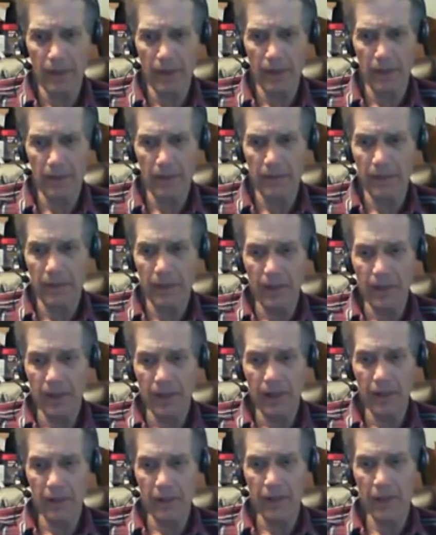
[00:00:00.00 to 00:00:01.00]
and
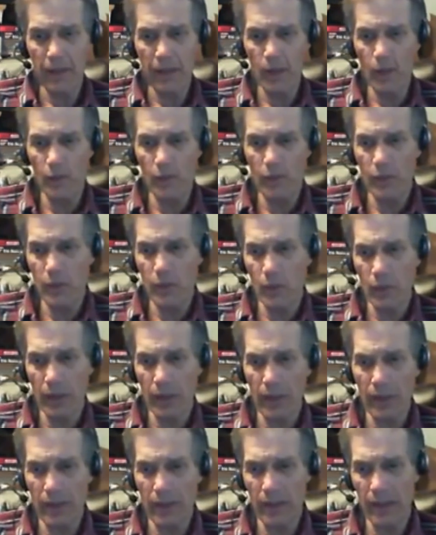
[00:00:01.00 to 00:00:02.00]
anything over
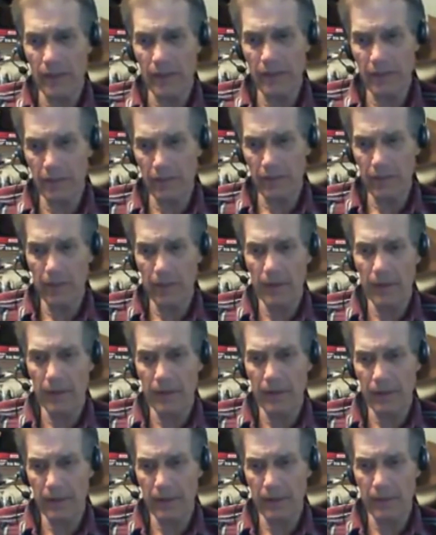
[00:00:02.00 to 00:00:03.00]
20 hives, you really
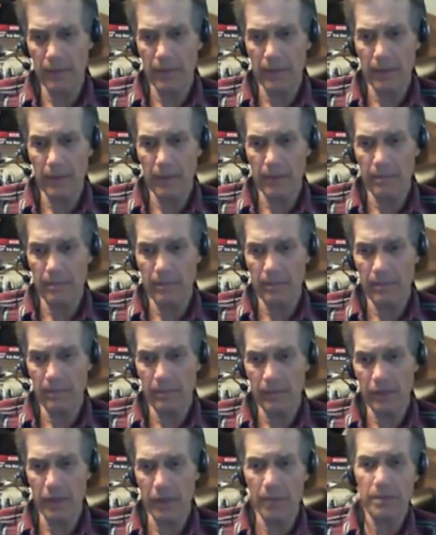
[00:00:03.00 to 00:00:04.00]
got to
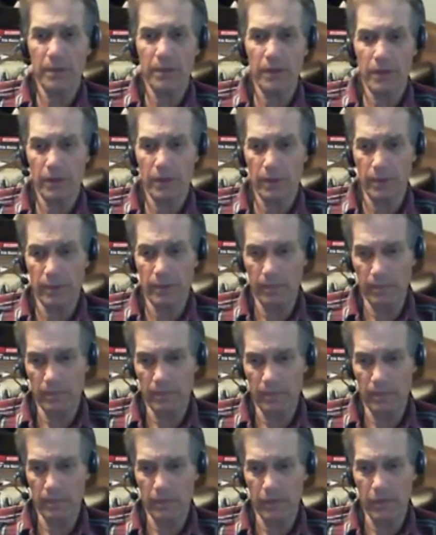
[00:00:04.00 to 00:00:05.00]
substitute
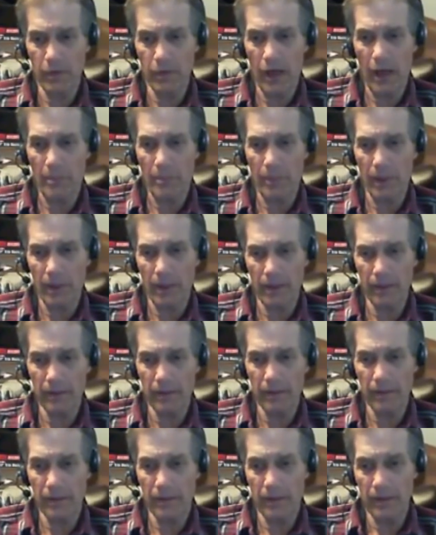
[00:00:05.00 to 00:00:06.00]
dry
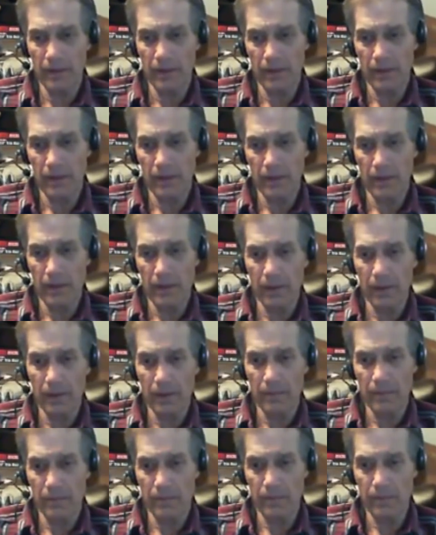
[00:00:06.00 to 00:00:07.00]
pollen
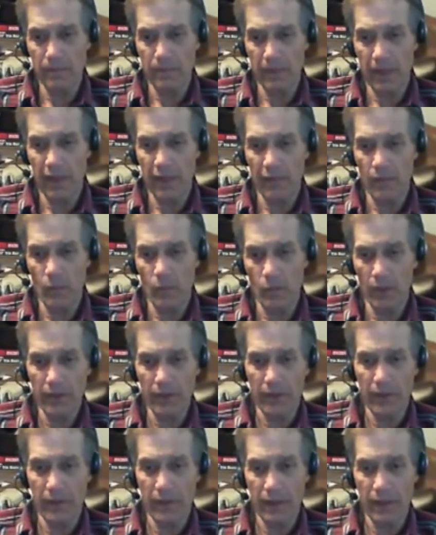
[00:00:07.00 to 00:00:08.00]
to give them
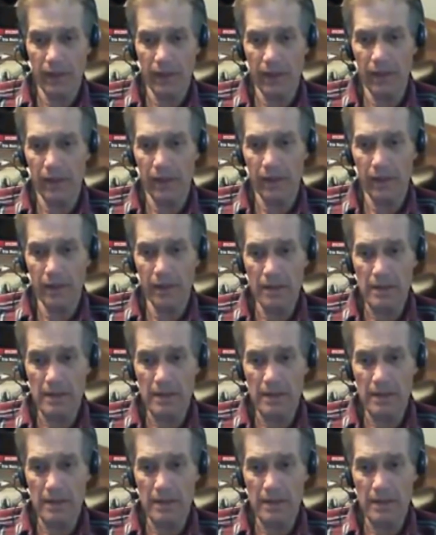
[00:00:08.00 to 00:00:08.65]
what they need.